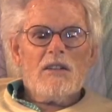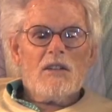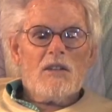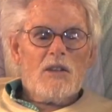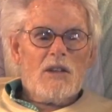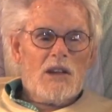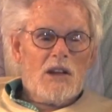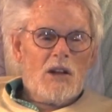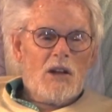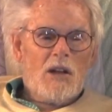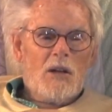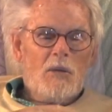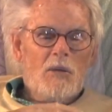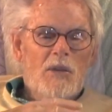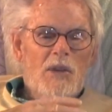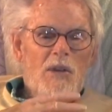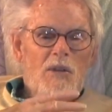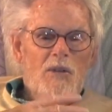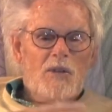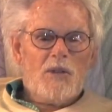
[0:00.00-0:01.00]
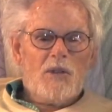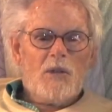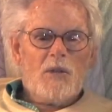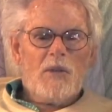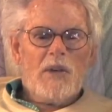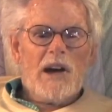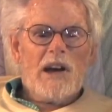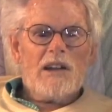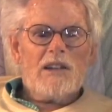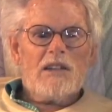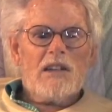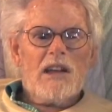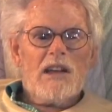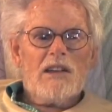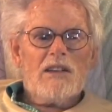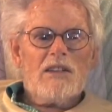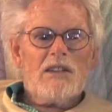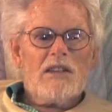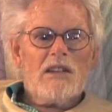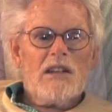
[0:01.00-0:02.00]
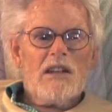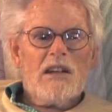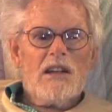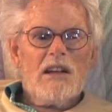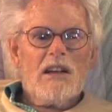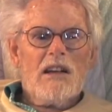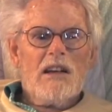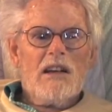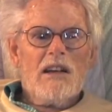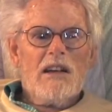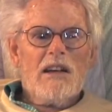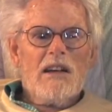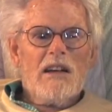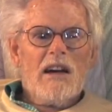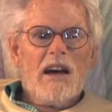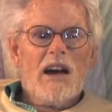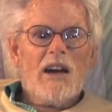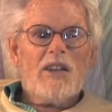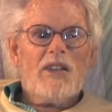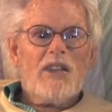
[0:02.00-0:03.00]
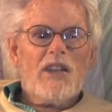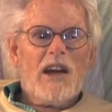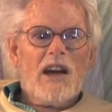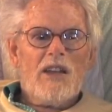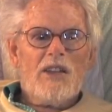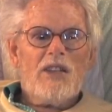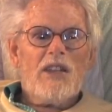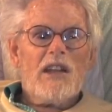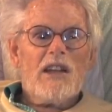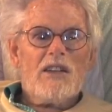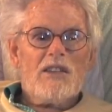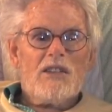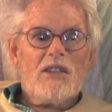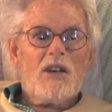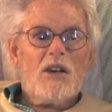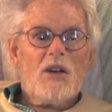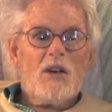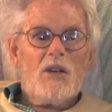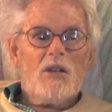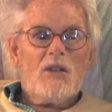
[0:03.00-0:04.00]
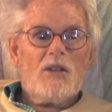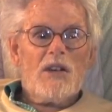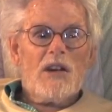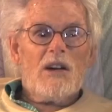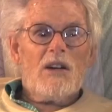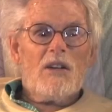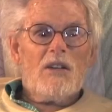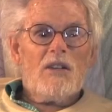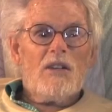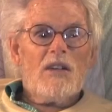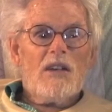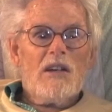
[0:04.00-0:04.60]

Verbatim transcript: You know, Isn't for my taste. most artists? I, th I, think so, yeah.